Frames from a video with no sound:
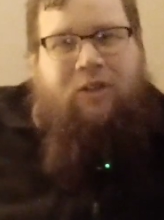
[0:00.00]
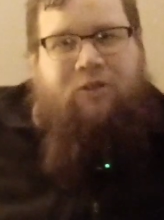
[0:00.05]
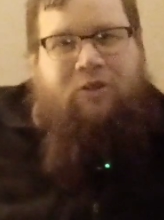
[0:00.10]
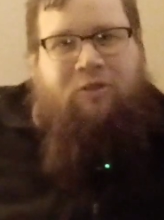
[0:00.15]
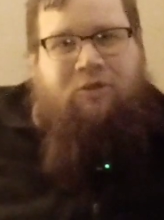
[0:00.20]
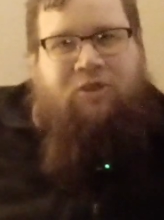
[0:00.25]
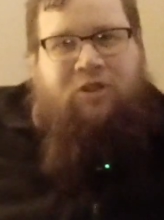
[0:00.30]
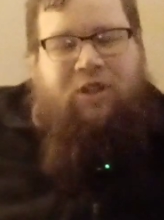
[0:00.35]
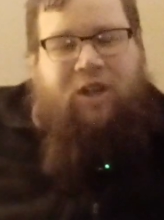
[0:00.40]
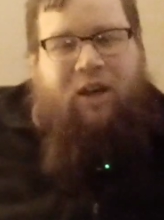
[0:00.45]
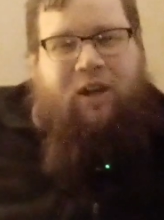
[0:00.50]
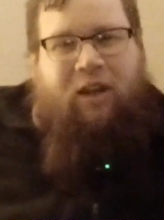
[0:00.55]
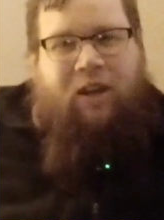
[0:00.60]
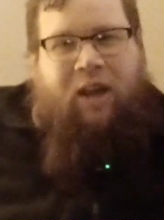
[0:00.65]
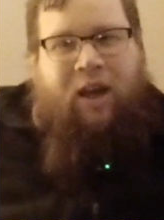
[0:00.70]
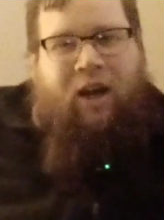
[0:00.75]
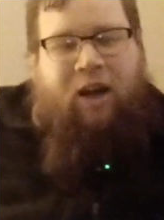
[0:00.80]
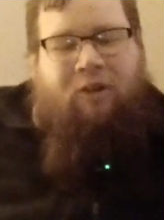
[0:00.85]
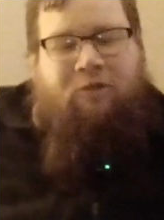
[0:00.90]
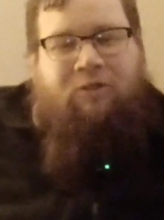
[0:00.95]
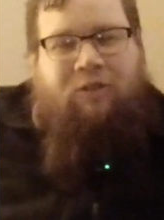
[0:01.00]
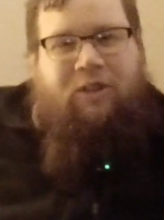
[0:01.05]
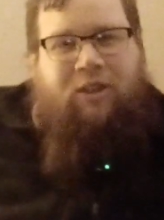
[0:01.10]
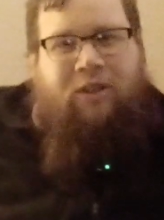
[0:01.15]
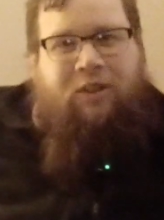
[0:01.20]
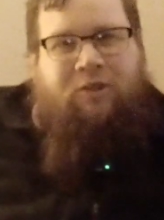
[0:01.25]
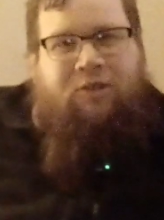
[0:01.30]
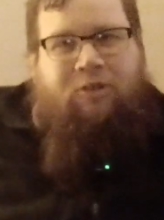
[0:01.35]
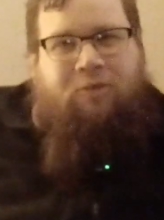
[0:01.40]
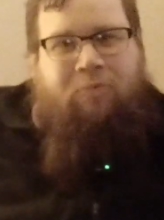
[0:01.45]
So check it out,
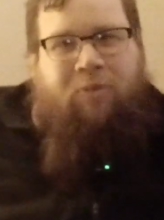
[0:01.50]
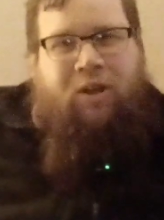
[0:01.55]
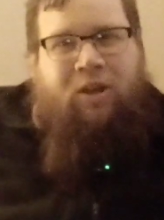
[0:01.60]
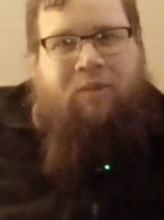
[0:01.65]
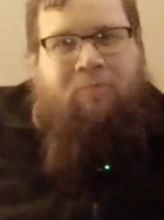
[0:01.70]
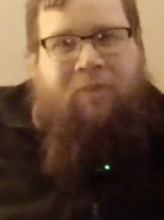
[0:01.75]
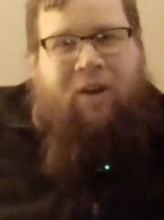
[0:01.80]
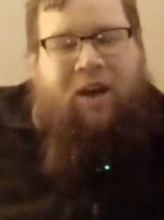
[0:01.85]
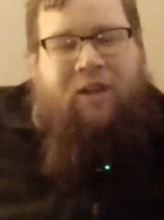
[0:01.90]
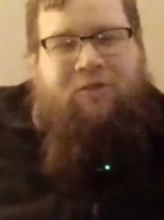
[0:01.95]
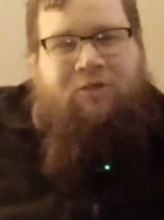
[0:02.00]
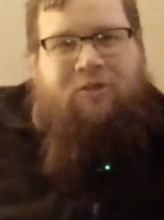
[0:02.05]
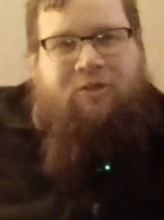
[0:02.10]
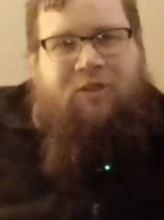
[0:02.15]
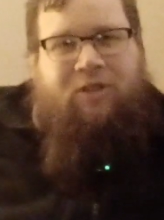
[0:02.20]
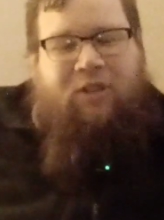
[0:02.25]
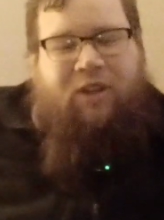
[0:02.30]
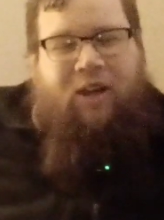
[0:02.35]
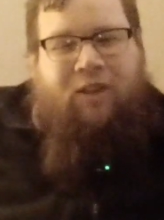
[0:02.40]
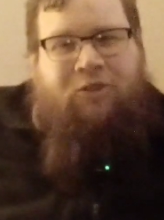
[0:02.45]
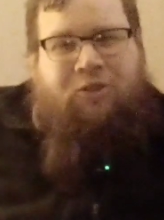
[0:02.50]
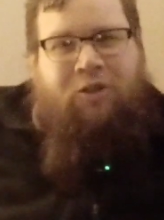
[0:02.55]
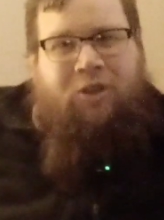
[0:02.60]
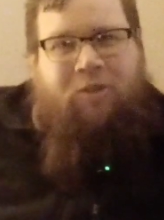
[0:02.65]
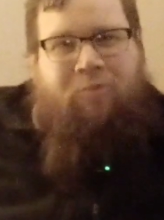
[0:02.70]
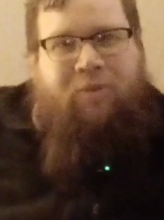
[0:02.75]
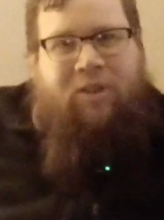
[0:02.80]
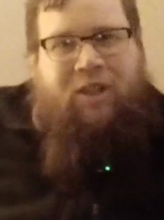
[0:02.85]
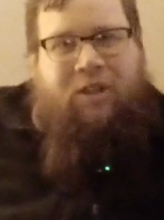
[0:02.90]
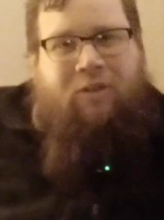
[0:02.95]
Easter Bunny Massacre. It's on
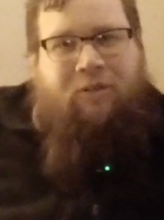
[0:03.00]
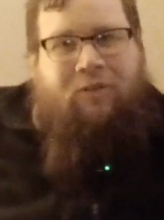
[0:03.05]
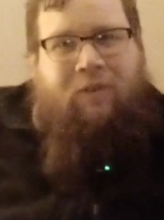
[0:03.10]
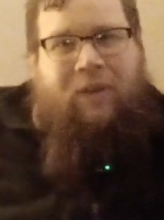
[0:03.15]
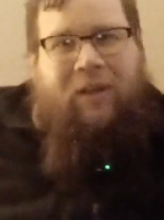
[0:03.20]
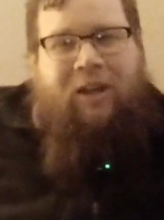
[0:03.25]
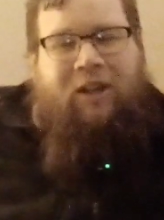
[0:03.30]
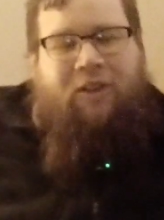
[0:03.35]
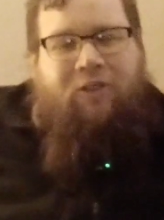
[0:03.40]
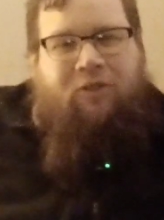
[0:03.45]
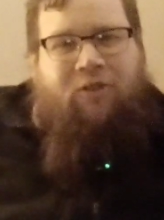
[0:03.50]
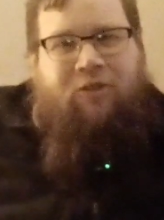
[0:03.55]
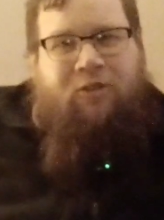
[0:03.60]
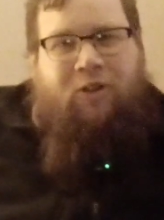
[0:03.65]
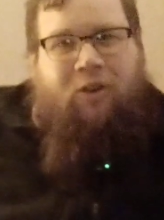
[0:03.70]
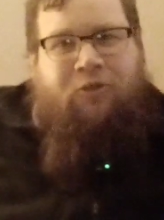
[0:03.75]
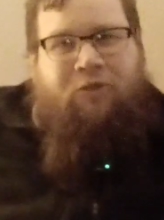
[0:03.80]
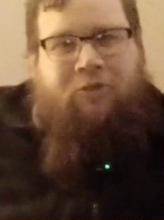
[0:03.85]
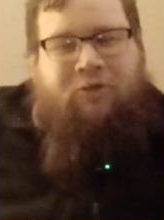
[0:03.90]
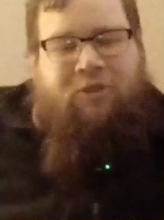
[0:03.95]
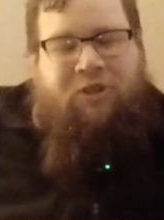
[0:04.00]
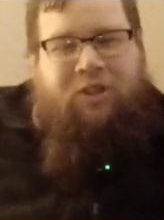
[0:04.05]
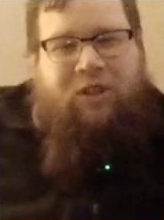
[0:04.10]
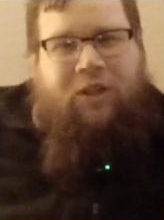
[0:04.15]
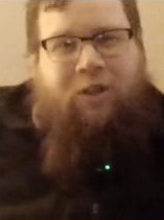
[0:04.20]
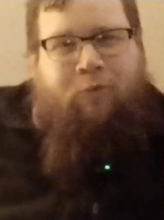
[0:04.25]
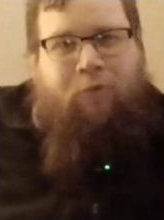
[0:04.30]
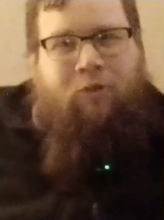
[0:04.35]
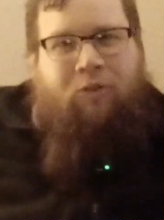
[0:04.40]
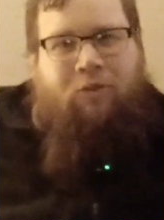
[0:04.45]
Tubi. There's also a
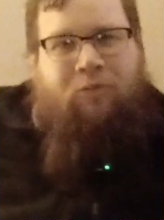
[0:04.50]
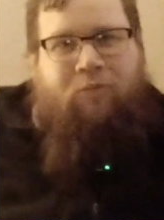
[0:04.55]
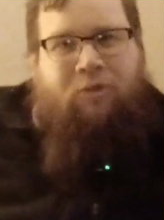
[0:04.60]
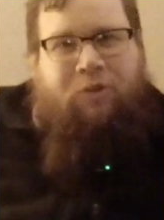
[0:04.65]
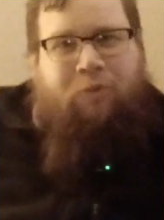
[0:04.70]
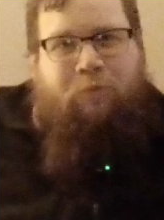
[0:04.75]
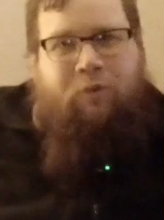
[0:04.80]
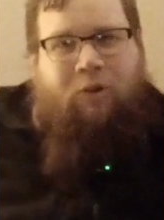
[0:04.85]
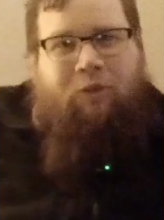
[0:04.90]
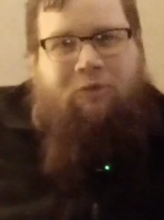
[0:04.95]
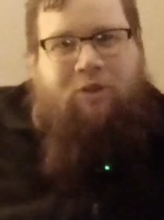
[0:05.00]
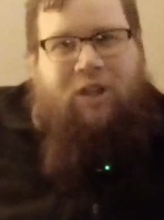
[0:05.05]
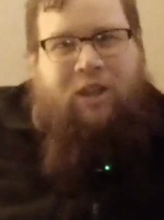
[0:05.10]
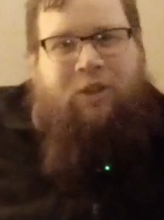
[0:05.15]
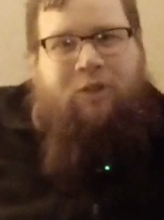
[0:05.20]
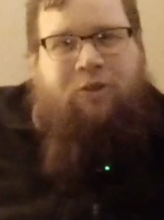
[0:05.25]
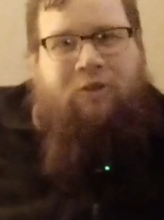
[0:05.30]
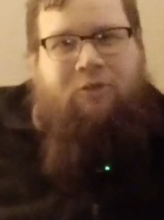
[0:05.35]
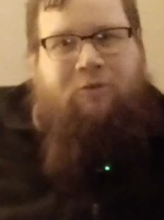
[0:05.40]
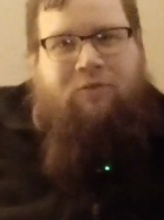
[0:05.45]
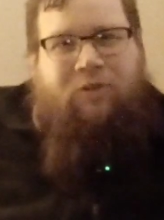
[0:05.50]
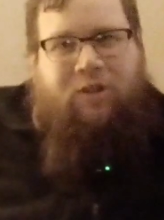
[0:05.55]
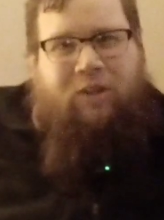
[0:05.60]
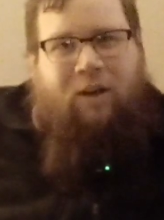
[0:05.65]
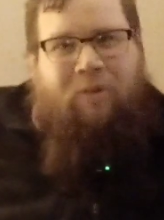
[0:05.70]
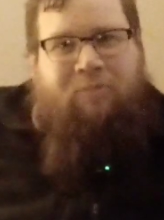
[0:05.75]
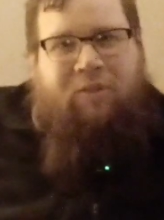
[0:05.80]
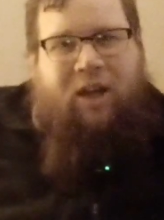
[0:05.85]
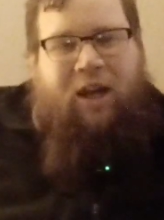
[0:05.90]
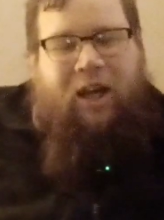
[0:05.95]
sequel, which we will get to
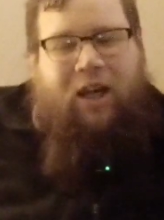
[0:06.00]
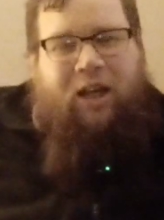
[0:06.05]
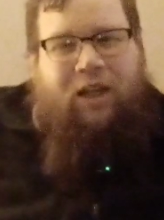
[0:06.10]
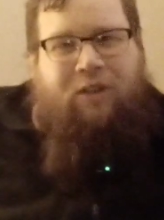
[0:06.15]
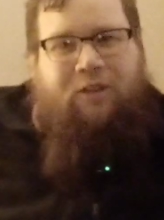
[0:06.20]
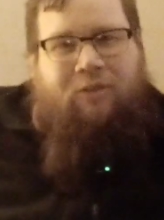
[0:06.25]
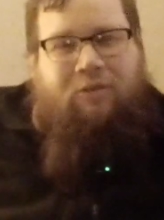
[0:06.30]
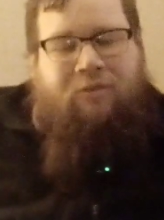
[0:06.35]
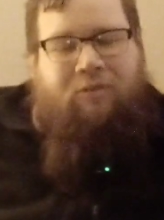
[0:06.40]
someday.